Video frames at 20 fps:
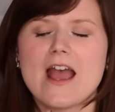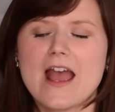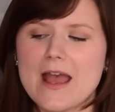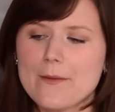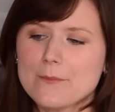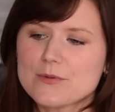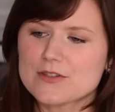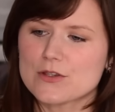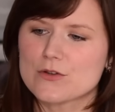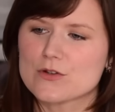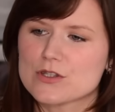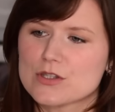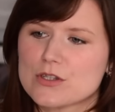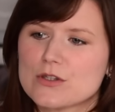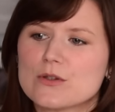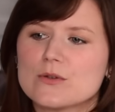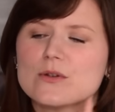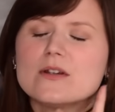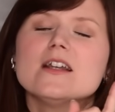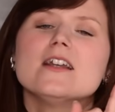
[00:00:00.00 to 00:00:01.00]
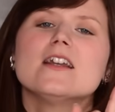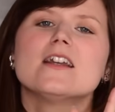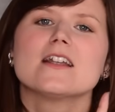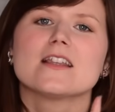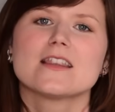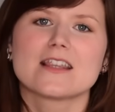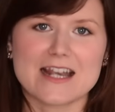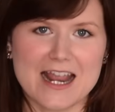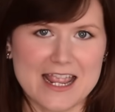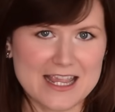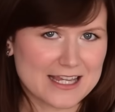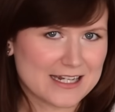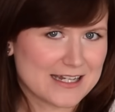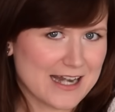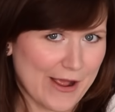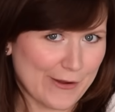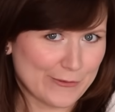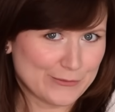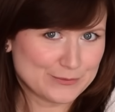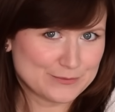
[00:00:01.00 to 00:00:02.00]
Episode 2, The Naked
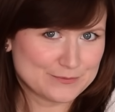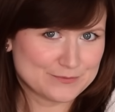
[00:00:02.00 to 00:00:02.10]
Now.